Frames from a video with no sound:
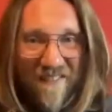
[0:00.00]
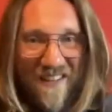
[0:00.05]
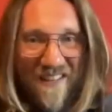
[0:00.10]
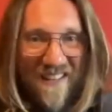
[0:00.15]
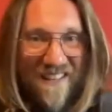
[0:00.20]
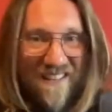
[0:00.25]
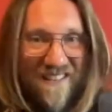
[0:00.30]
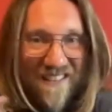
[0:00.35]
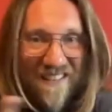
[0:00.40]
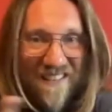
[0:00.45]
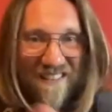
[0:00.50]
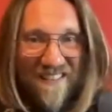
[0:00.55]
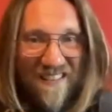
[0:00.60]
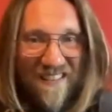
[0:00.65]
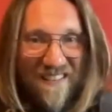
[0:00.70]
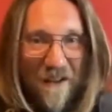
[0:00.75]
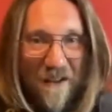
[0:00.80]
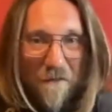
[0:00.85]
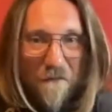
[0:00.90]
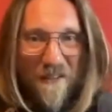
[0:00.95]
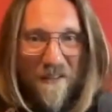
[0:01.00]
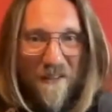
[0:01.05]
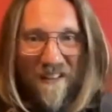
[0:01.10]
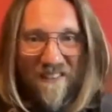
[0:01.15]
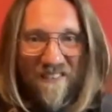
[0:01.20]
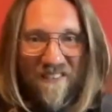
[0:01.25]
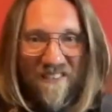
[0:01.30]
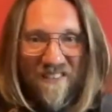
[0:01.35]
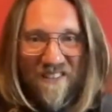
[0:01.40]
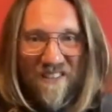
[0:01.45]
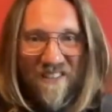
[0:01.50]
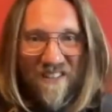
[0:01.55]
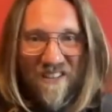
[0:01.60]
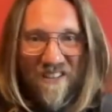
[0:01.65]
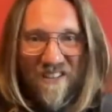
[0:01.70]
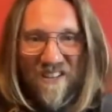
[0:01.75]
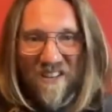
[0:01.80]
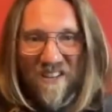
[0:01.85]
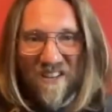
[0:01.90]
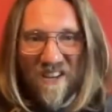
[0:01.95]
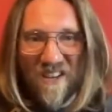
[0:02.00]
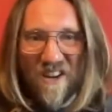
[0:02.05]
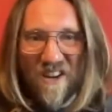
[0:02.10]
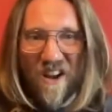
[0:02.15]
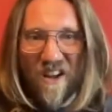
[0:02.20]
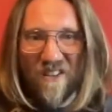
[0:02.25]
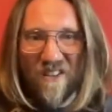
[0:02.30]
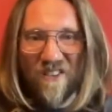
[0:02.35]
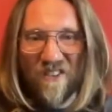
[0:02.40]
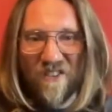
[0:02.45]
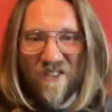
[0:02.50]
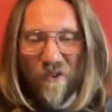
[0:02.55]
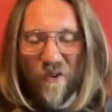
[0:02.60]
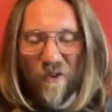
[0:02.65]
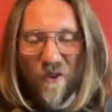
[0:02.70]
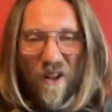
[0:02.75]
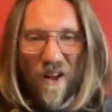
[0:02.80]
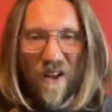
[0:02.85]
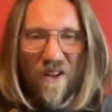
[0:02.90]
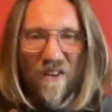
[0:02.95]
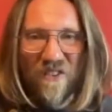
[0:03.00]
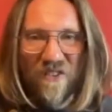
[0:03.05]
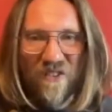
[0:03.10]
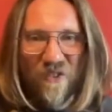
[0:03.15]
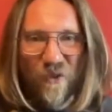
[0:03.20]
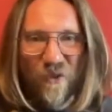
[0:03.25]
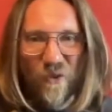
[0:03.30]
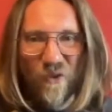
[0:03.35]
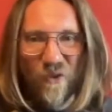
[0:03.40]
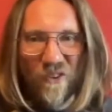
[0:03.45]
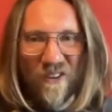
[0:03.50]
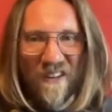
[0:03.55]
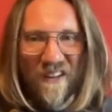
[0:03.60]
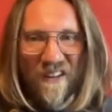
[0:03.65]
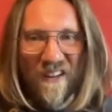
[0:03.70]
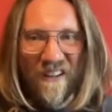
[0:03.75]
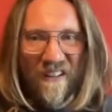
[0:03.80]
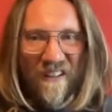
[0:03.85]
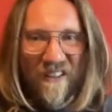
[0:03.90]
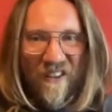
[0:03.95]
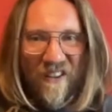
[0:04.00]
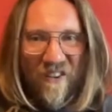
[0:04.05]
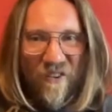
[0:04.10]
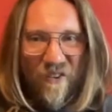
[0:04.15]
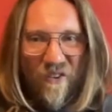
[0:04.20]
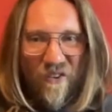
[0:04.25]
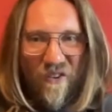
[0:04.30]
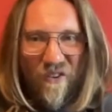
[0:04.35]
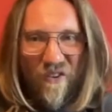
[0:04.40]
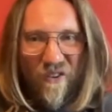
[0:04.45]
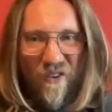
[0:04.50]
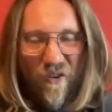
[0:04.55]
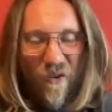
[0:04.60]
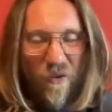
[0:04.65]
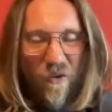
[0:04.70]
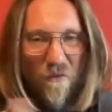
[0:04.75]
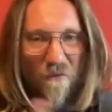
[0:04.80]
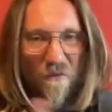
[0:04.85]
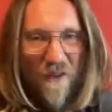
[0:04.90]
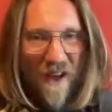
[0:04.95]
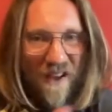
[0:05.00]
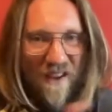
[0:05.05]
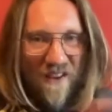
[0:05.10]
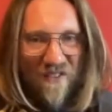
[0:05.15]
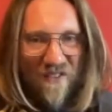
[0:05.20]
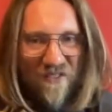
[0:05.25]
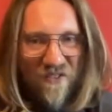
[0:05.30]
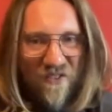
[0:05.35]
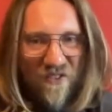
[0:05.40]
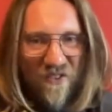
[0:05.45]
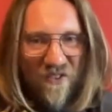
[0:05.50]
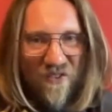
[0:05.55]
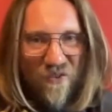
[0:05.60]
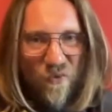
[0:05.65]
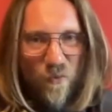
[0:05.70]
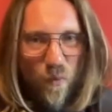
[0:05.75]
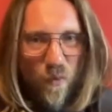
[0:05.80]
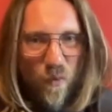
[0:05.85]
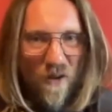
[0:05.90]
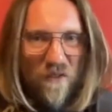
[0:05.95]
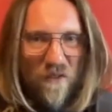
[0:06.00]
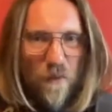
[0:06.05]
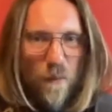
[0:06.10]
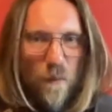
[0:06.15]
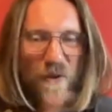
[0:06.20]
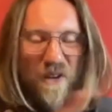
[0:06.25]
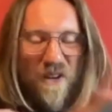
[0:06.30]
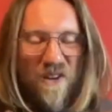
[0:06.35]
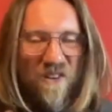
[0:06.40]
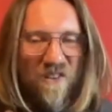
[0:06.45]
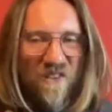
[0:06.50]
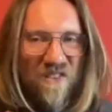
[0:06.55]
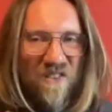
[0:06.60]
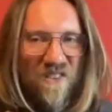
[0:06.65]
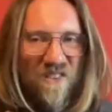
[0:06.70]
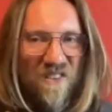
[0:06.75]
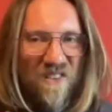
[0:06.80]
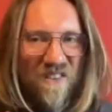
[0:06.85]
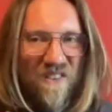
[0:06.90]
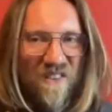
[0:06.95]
There's nothing that's gotten or lost or all of that is just what appears.